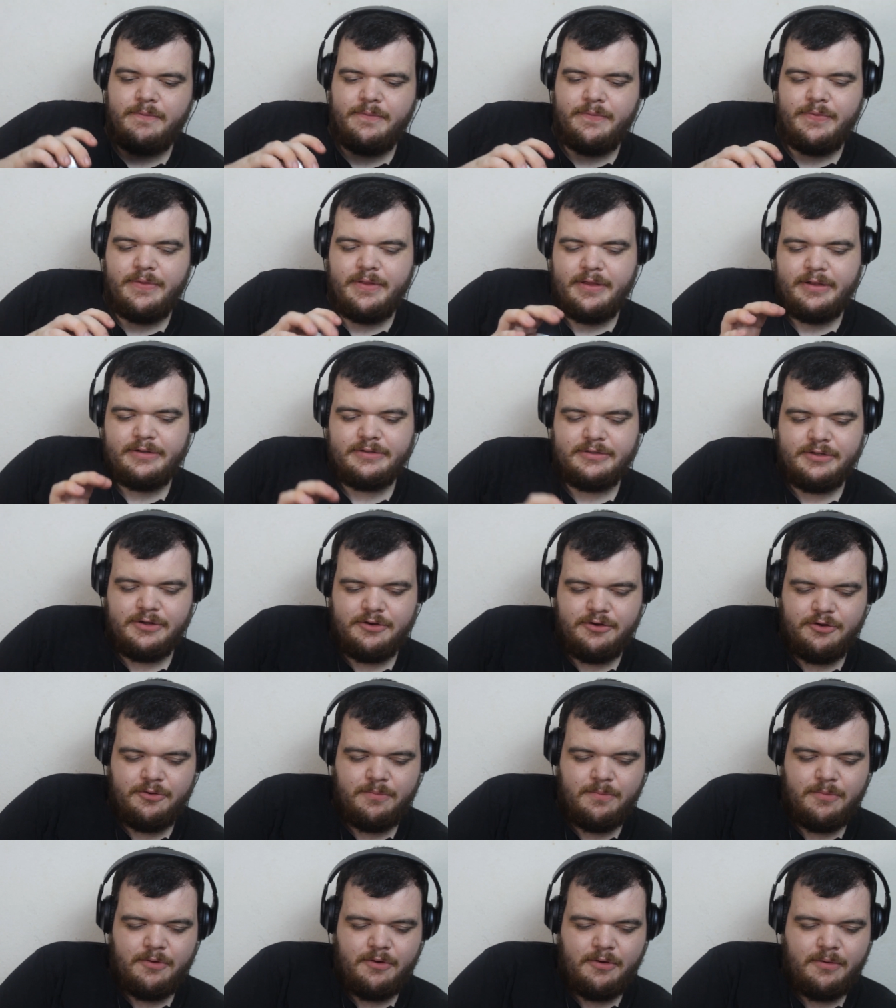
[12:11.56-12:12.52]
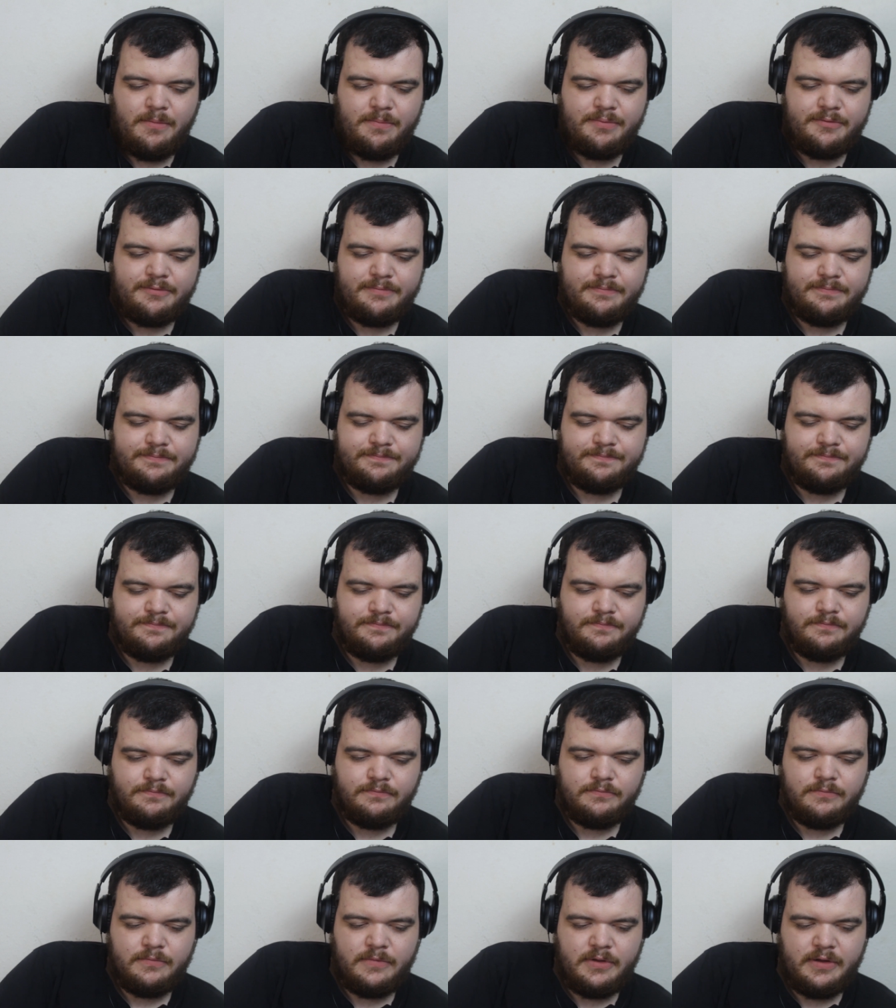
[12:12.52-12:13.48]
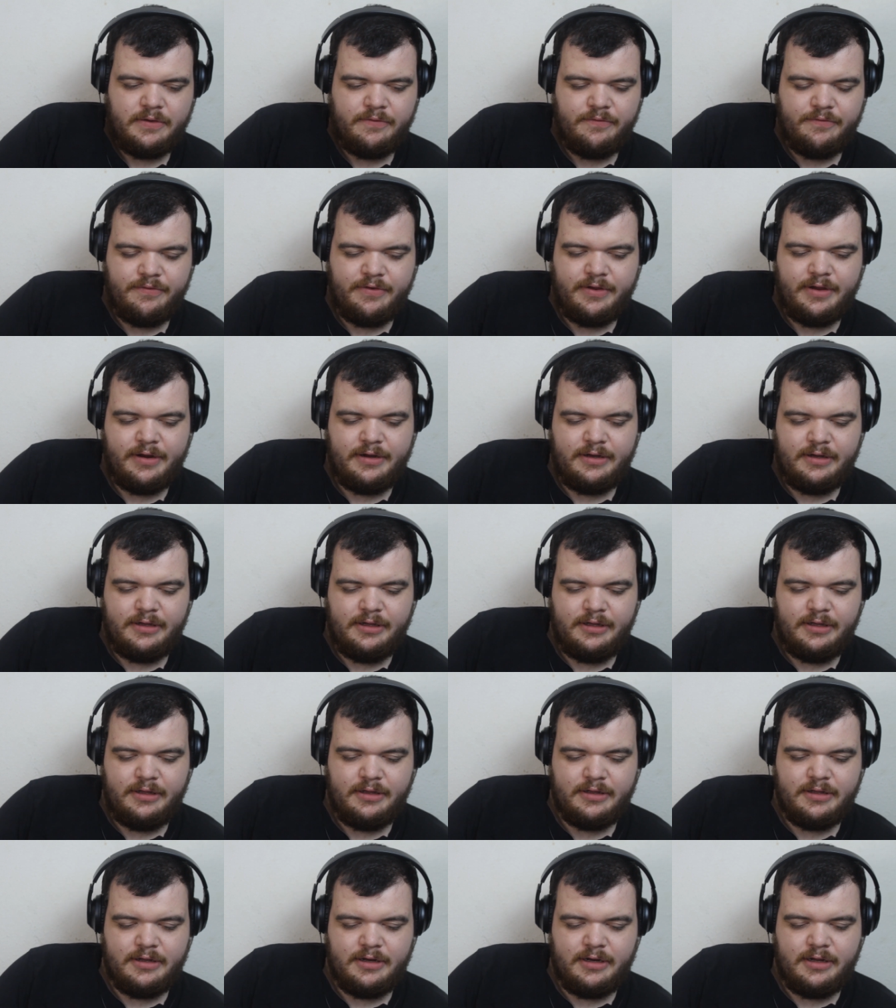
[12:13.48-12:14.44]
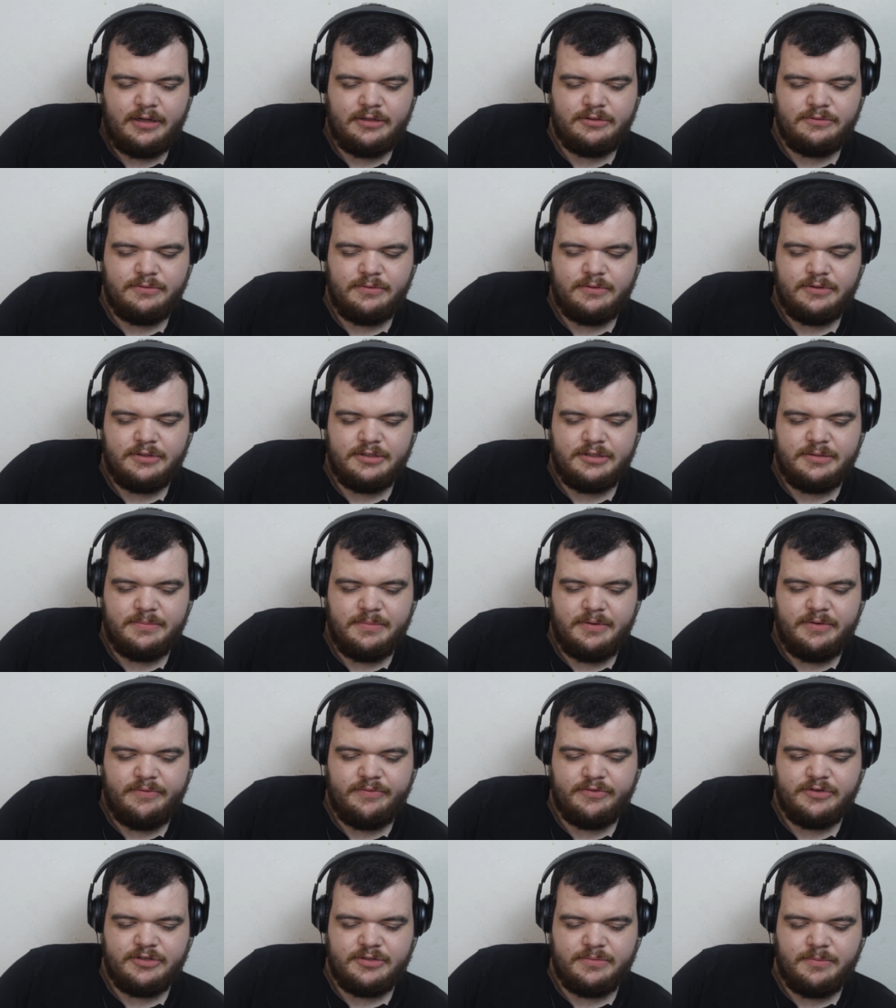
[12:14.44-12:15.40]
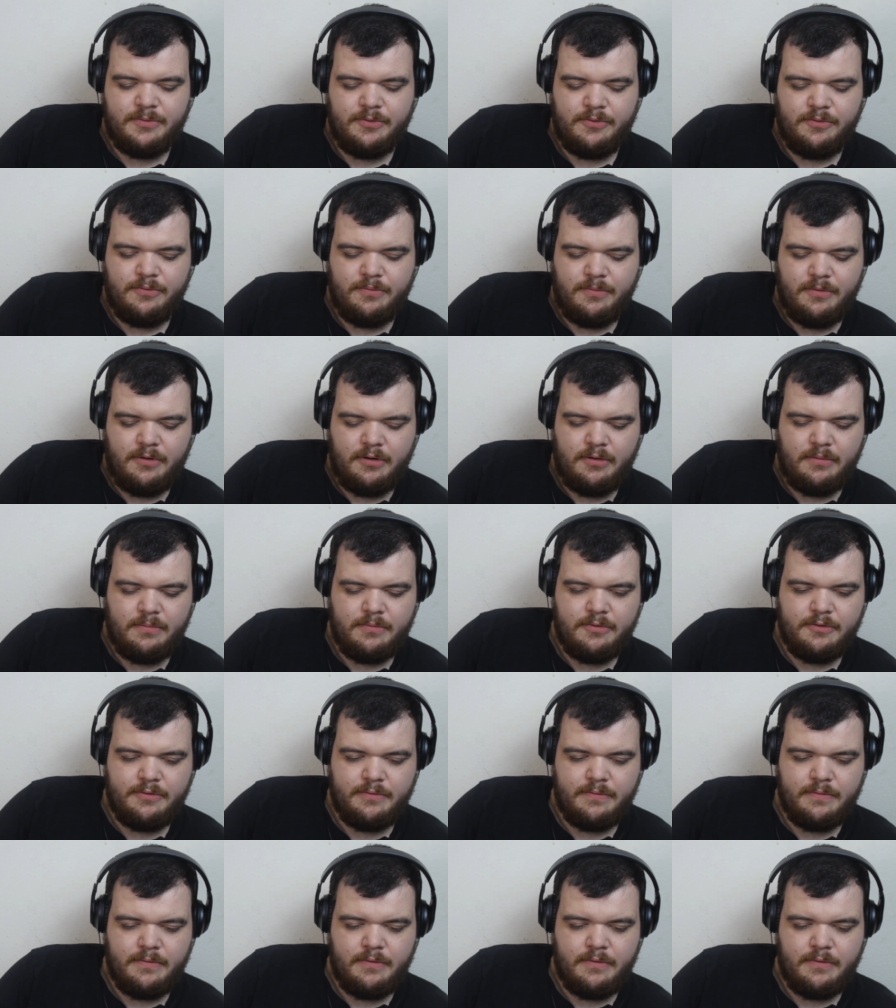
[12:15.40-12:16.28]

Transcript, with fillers: That's a new prop. And finally, the last one is a bit of a small prop.